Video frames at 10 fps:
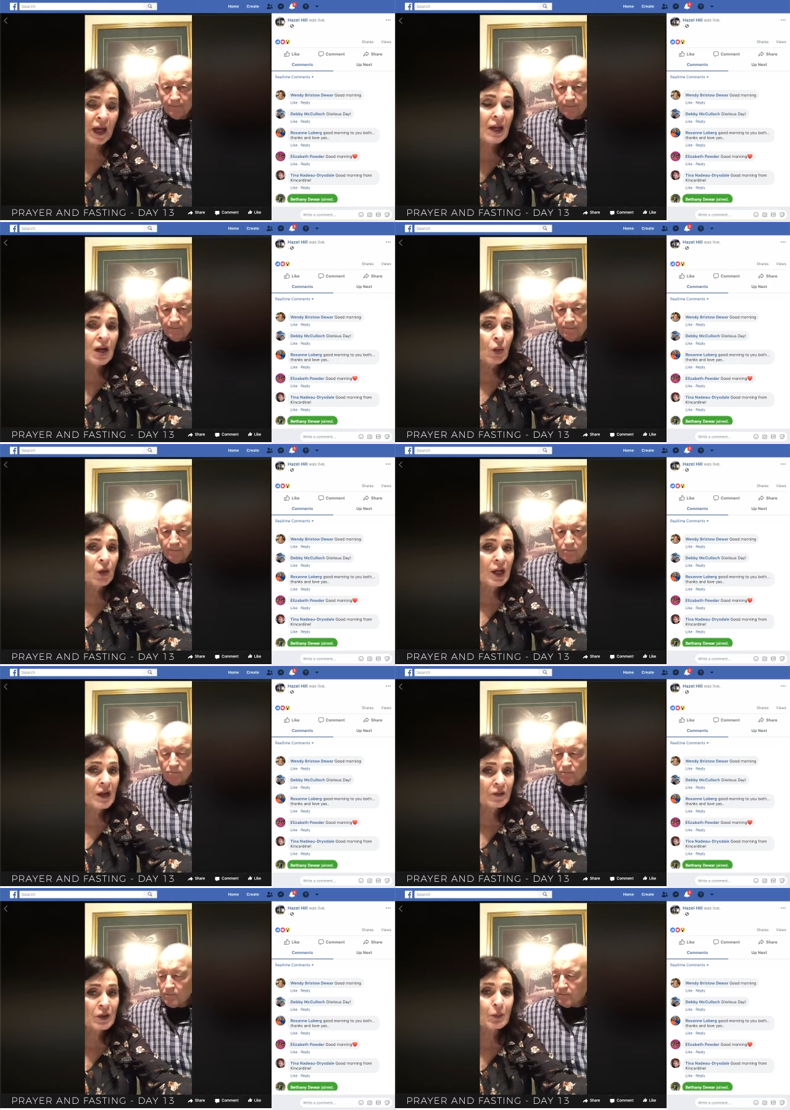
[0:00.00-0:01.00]
Speaker 1: that, we
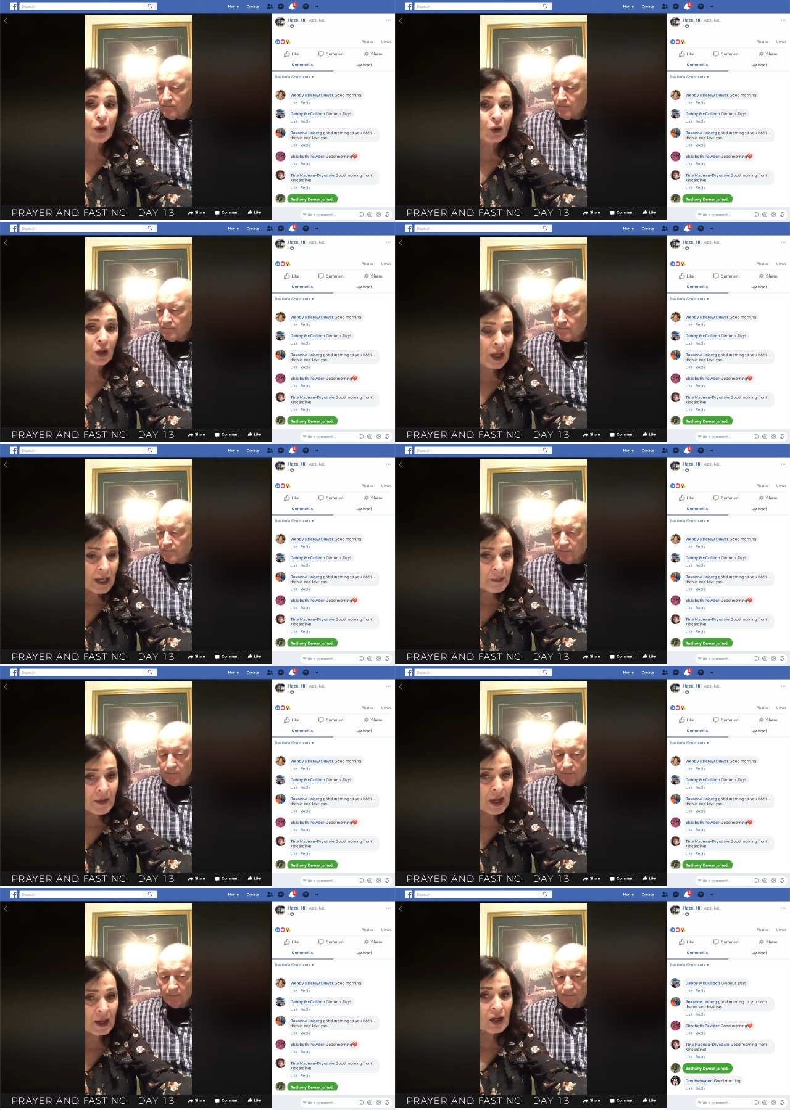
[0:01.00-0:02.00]
have to proclaim
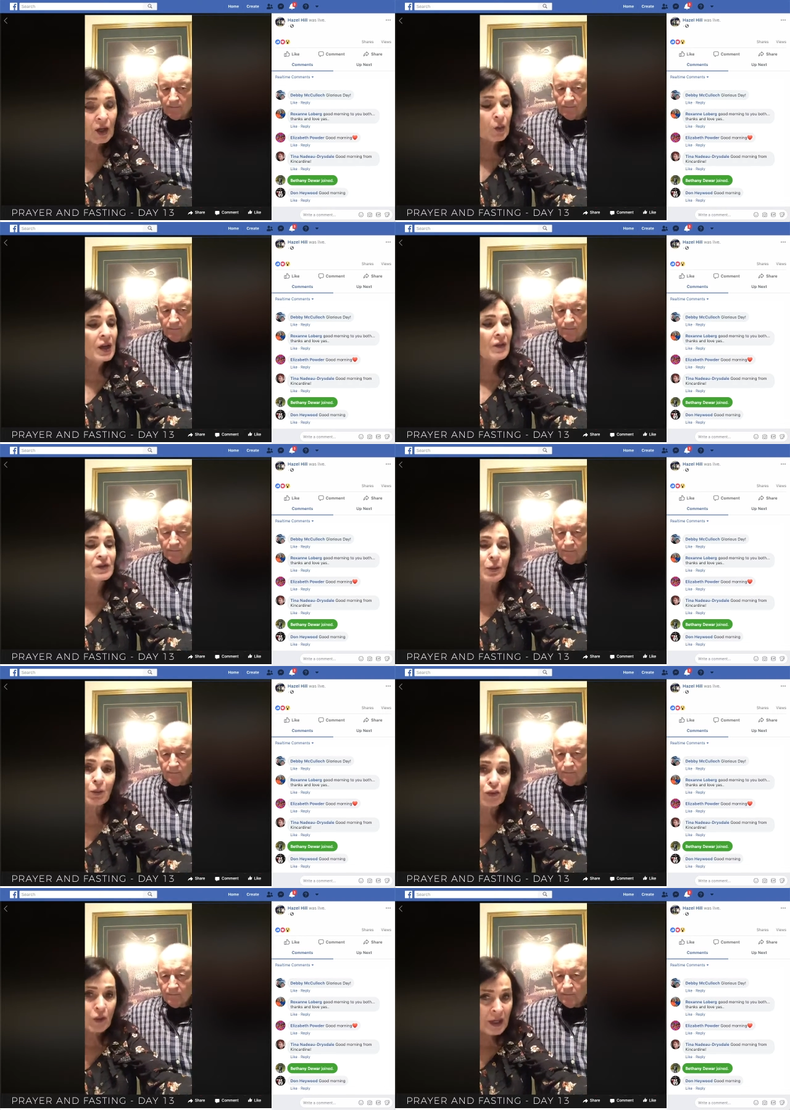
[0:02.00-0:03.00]
that, we have to
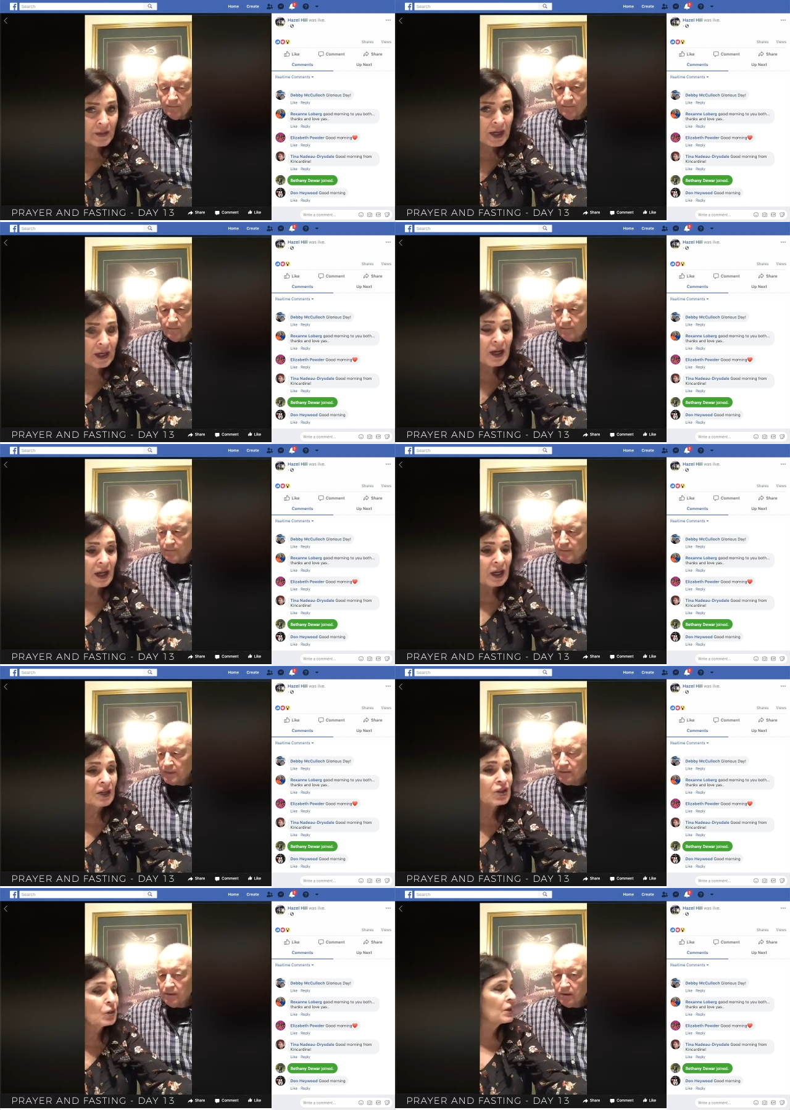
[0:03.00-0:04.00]
pray that
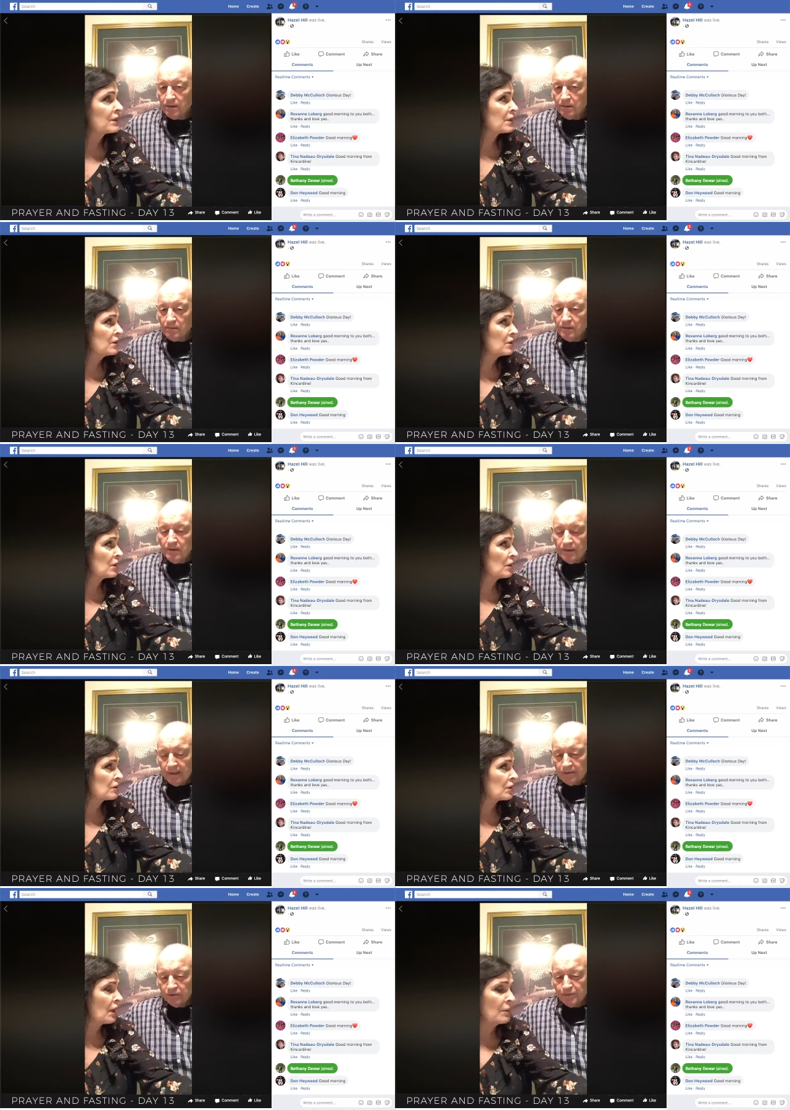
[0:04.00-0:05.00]
into existence.
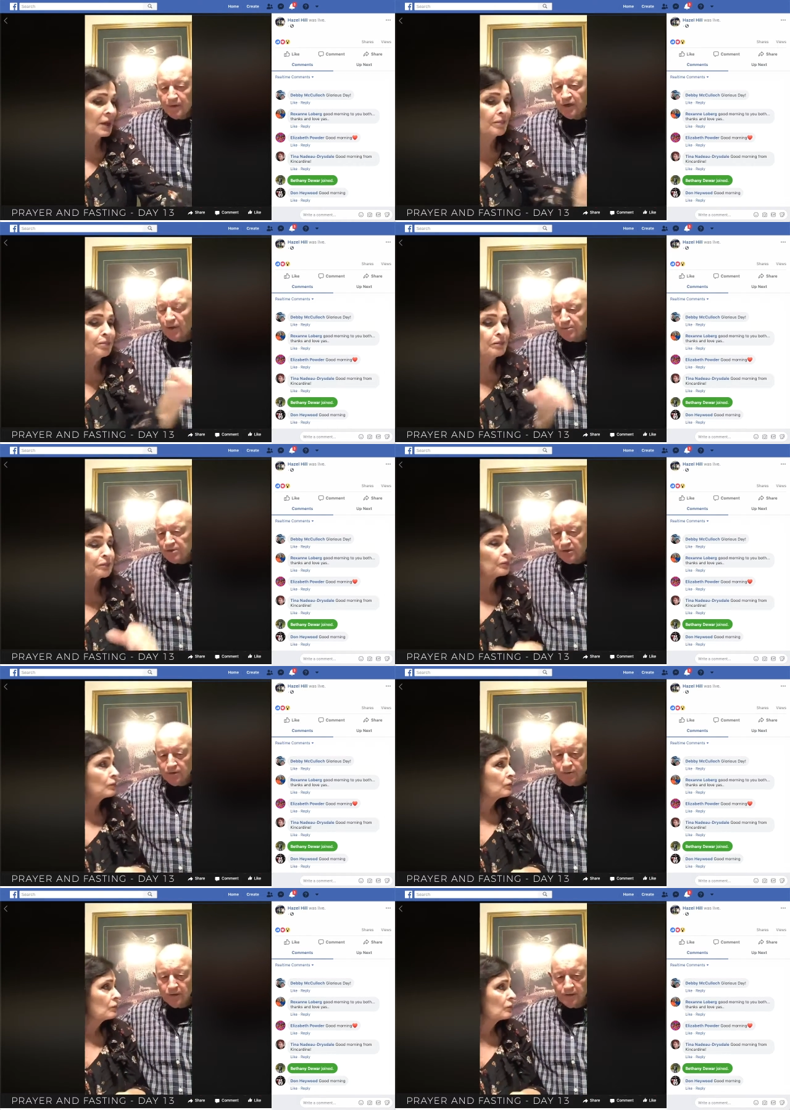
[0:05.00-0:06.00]
Yeah, don't Amen? speak
Speaker 2: opposite
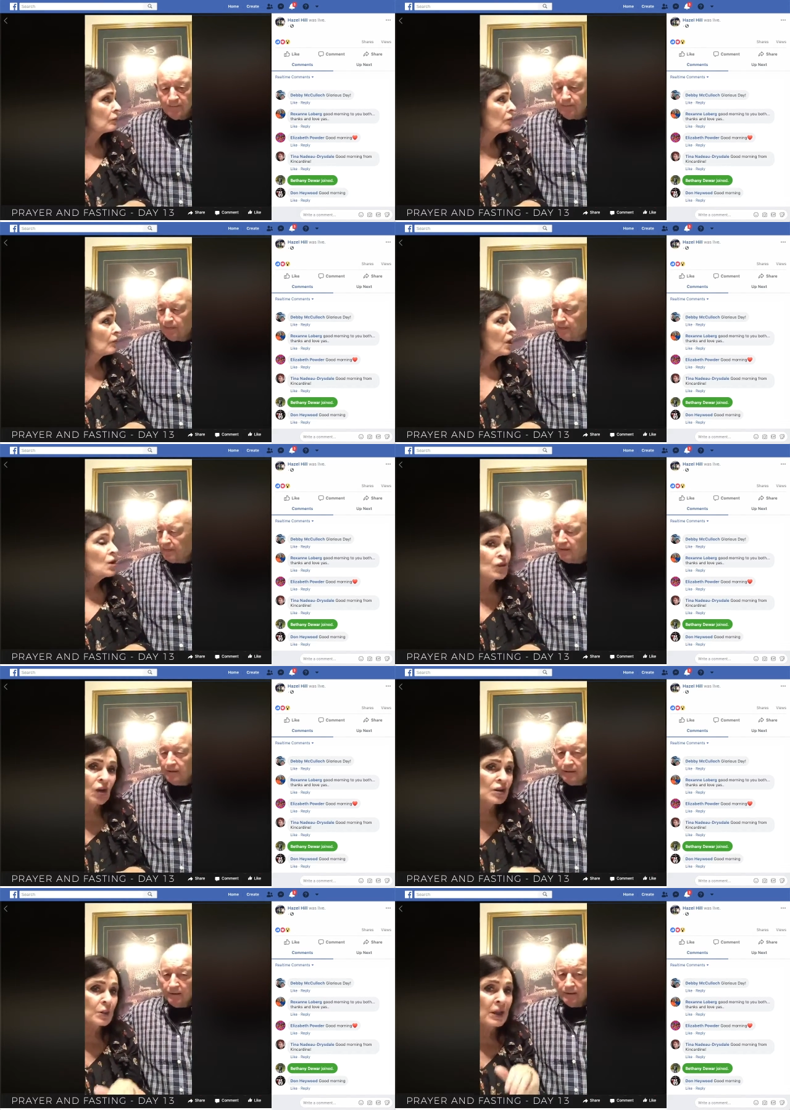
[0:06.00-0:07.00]
to it.
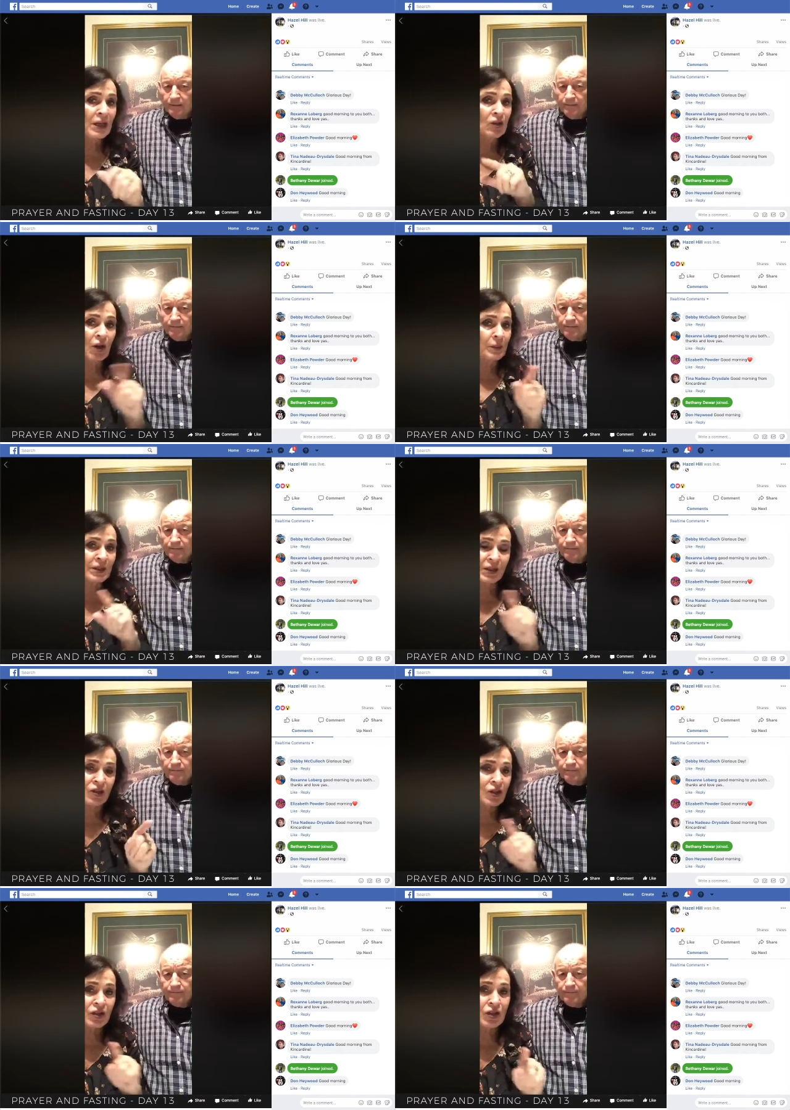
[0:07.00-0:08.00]
Speaker 1: Don't speak in
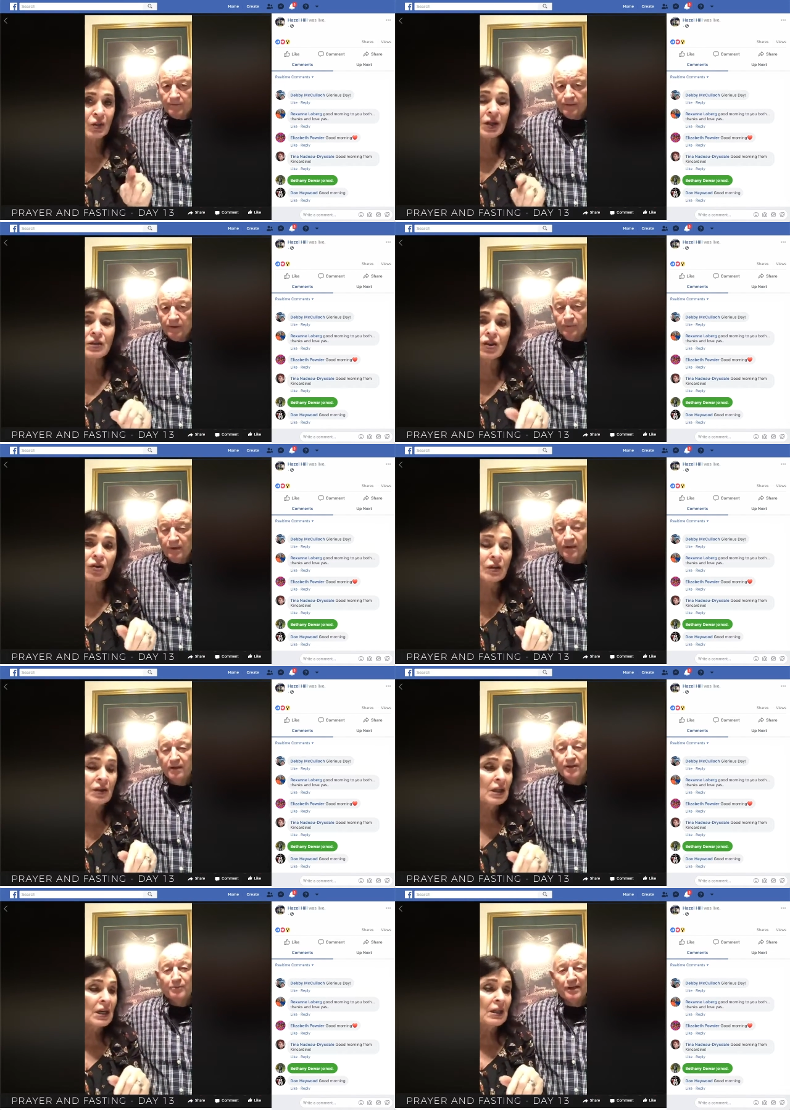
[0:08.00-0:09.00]
opposition to it, and no don't ma
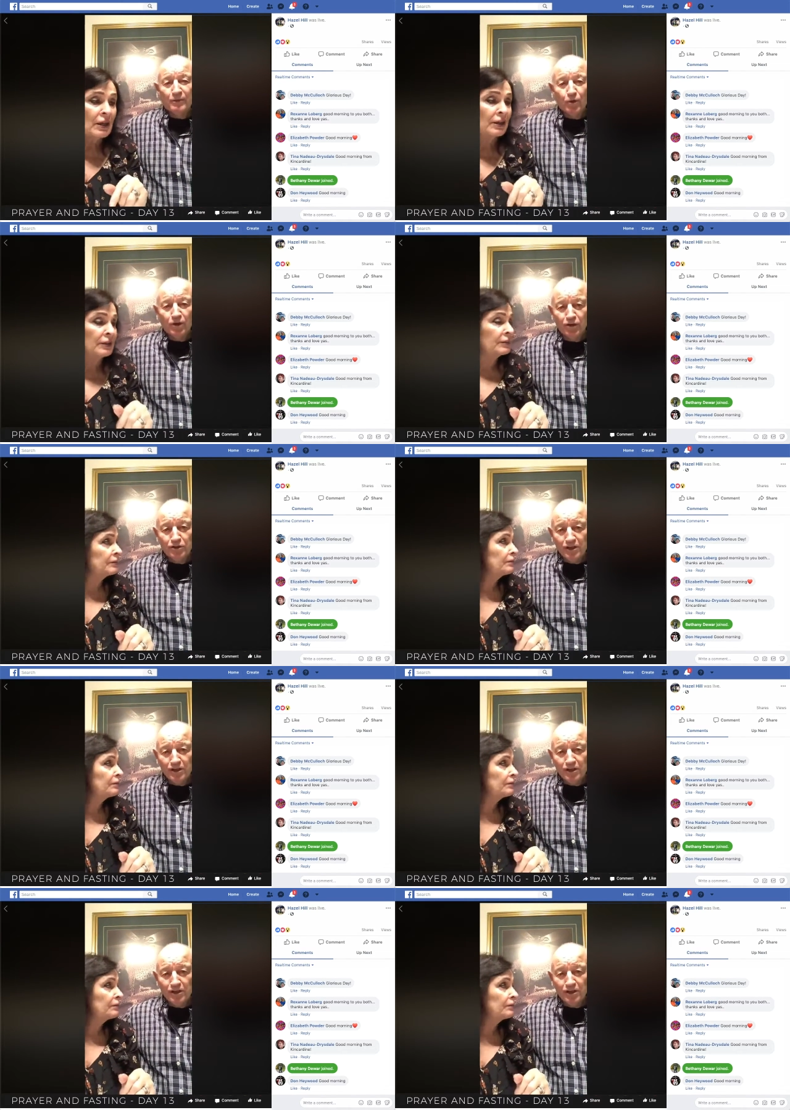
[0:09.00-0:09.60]
Speaker 2: no matter what it looks